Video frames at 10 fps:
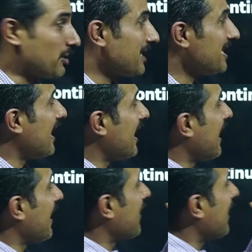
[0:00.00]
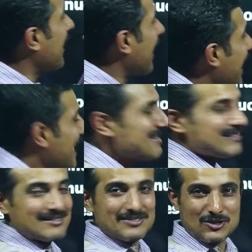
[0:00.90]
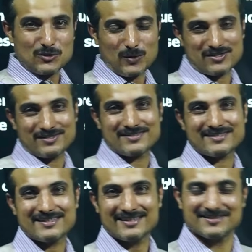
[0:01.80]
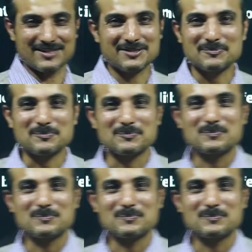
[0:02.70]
you can answer such questions, isn't it?